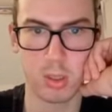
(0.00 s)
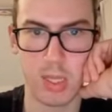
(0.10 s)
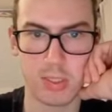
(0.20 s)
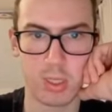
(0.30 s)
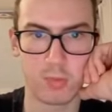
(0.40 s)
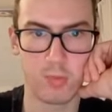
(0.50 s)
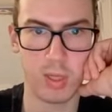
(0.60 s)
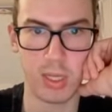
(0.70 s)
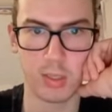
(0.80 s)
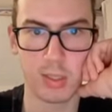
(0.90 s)
That's a red
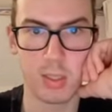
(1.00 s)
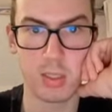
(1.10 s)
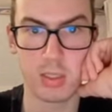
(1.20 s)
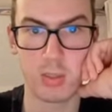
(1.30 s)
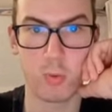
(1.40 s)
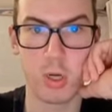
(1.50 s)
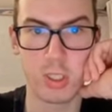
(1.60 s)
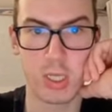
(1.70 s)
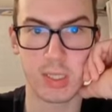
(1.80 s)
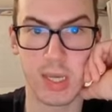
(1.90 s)
flag. The
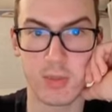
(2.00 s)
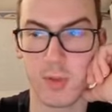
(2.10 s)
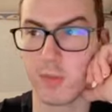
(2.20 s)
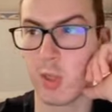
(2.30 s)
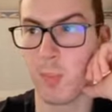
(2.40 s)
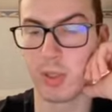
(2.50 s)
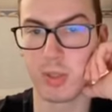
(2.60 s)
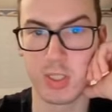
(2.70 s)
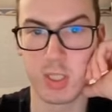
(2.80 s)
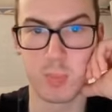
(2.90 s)
voice chat has 15
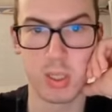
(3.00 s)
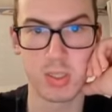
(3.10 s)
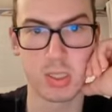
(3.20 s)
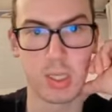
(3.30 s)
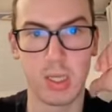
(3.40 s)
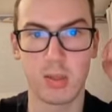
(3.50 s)
participants.